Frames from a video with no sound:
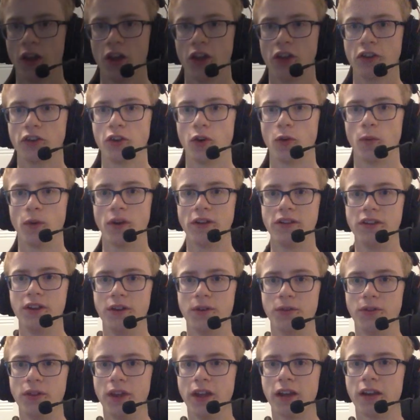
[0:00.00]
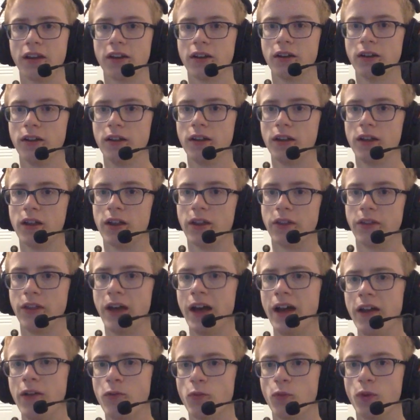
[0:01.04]
So what do you think?
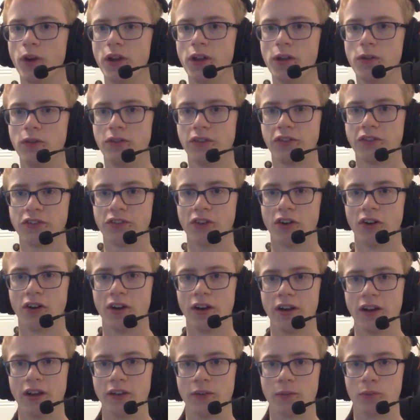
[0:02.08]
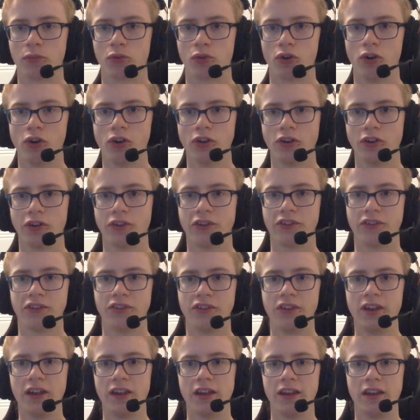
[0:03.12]
What you just saw is Brawler
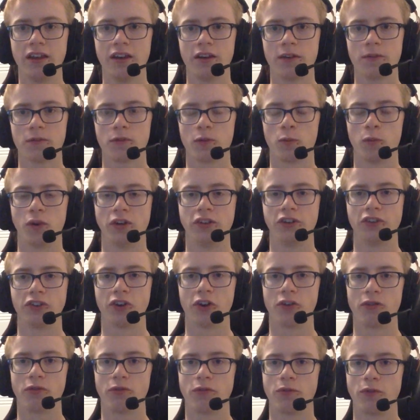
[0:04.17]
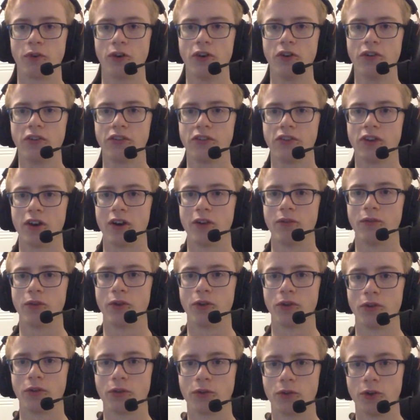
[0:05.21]
C, which is our first of
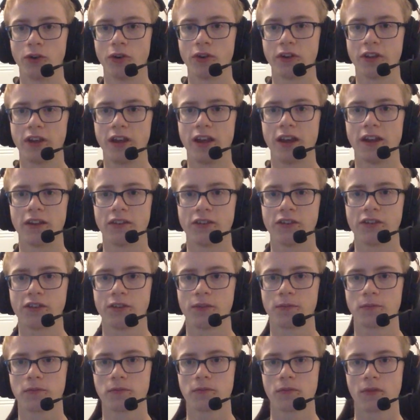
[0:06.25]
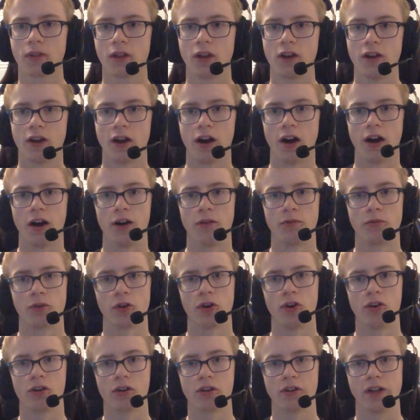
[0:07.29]
our third kits
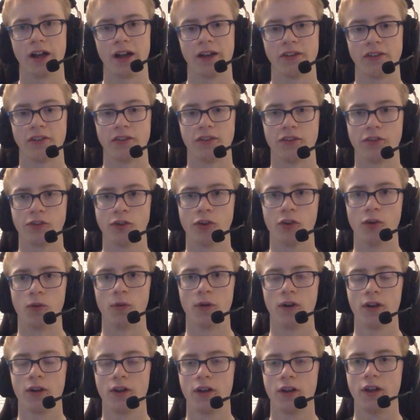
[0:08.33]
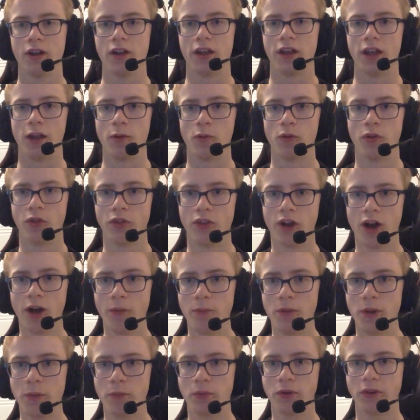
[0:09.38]
for all classes. So it will
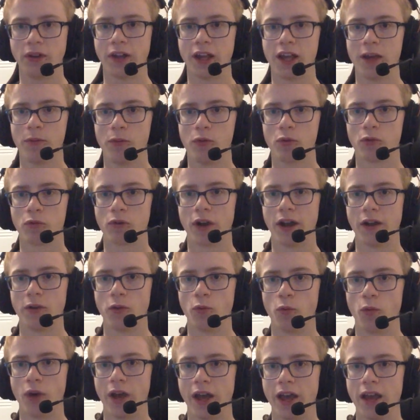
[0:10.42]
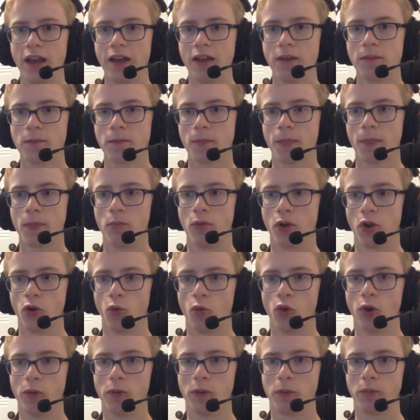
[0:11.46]
not be playable right away, but
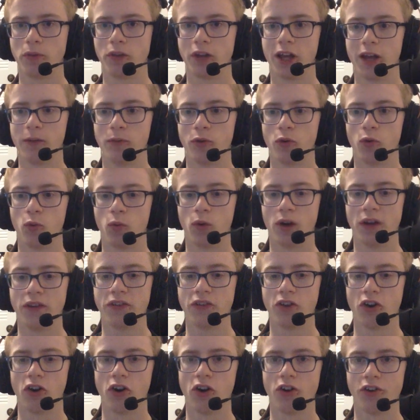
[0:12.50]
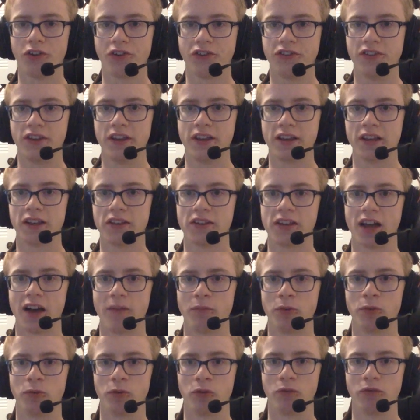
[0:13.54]
it will be playable once all C kits
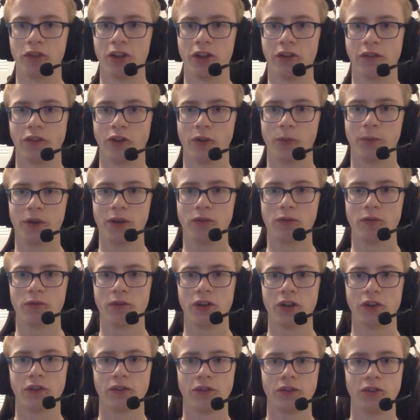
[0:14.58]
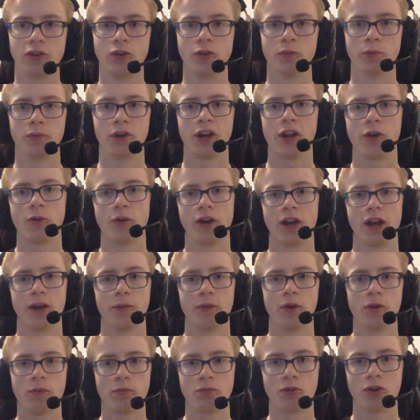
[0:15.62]
have been revealed. They'll be revealed soon. But anyway,
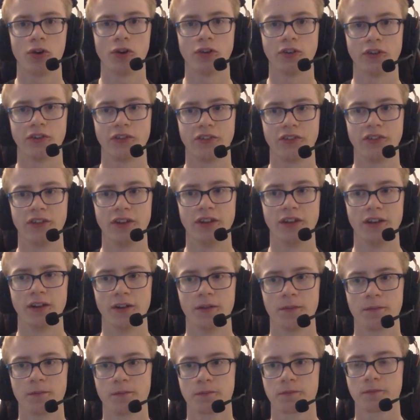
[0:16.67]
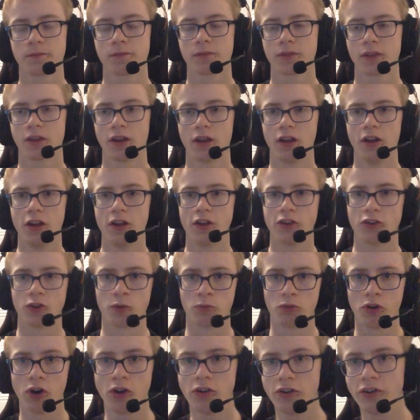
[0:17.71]
about Brawler C.
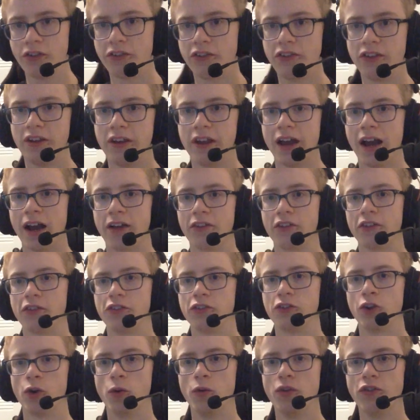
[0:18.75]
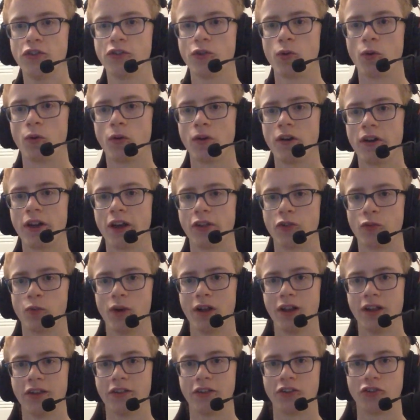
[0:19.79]
So Brawler C has a stone sword as
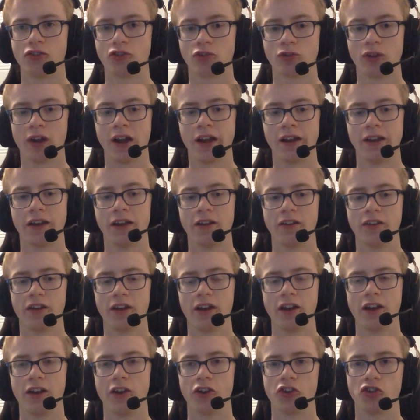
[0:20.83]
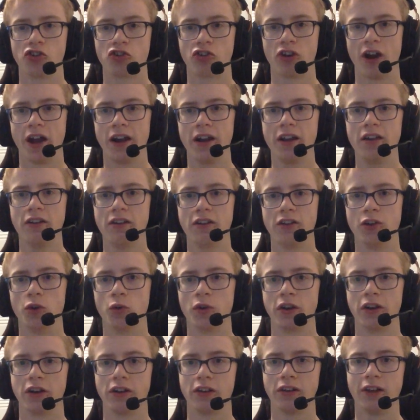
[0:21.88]
well as a trident. Your trident,
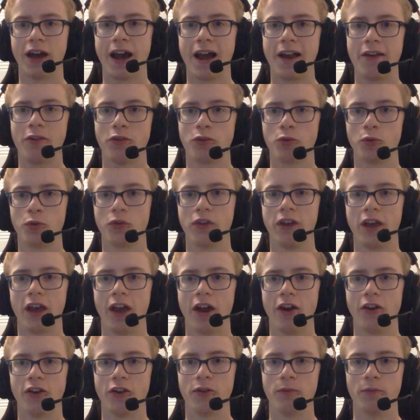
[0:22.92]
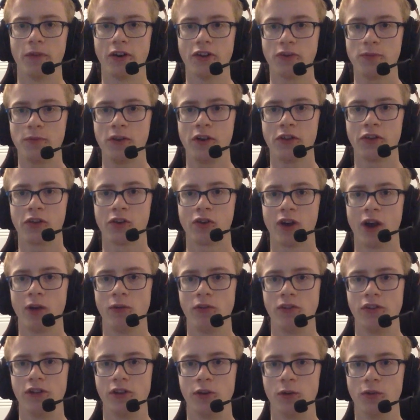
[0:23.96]
you can glide through the air, you must be on the
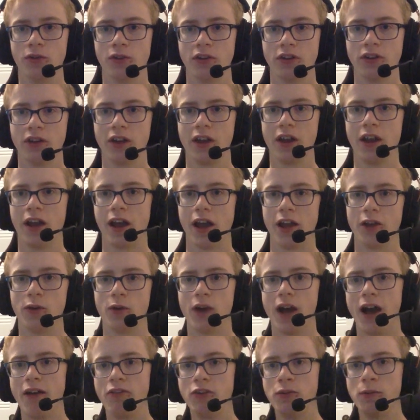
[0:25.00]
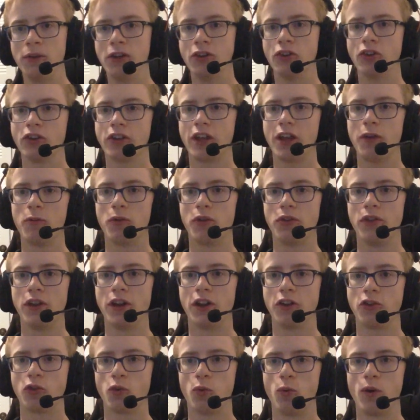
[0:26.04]
ground to use it, and you have to be looking
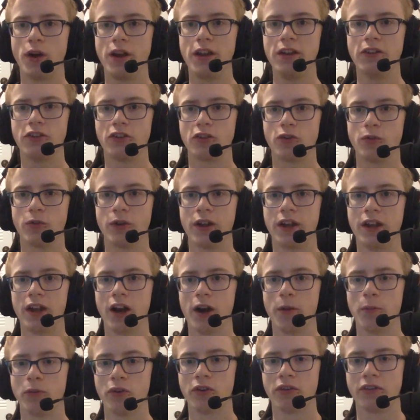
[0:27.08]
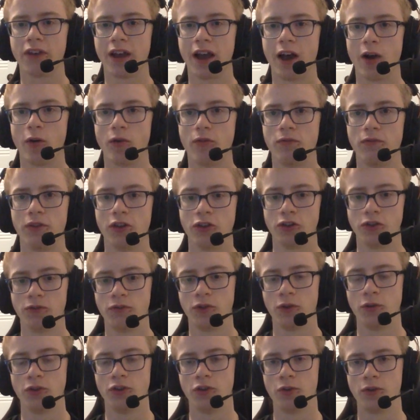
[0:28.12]
within a 20-degree up or down field
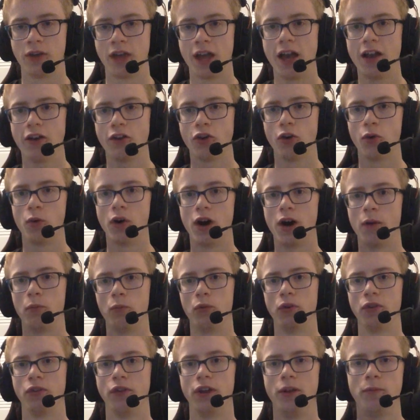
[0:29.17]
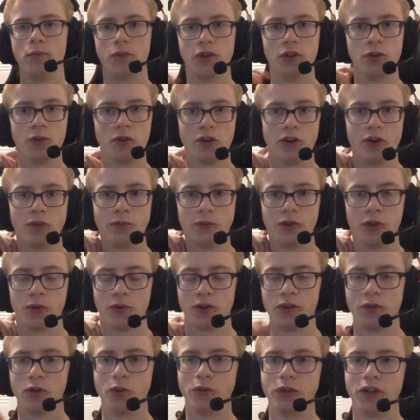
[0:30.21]
of view. So you can't go up with it, but you can
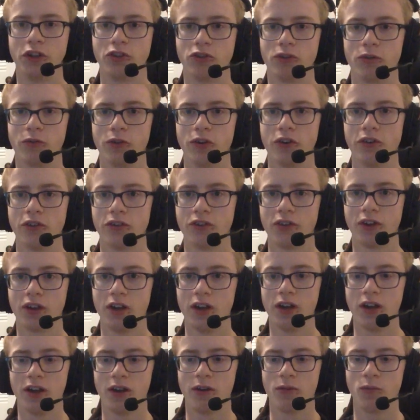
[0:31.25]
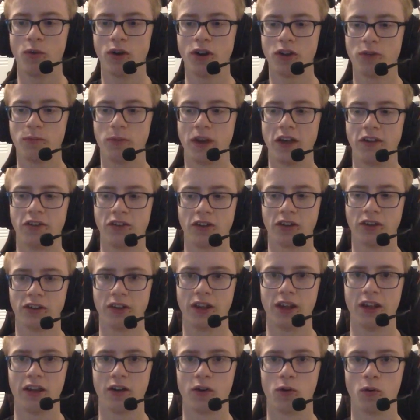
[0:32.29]
only traverse what is
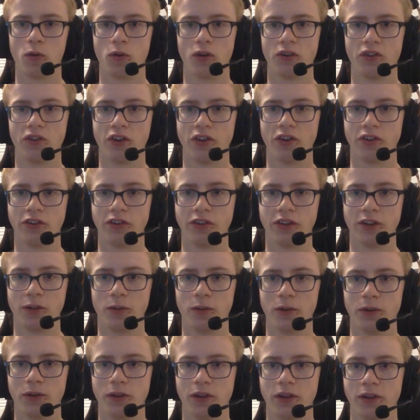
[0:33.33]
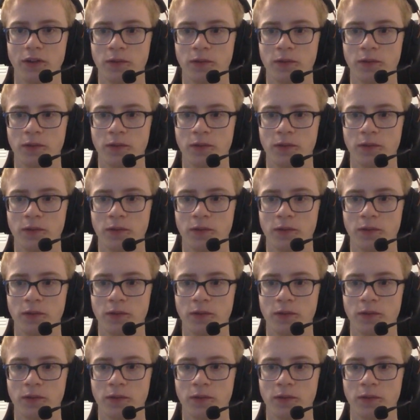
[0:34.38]
basically horizontally with it.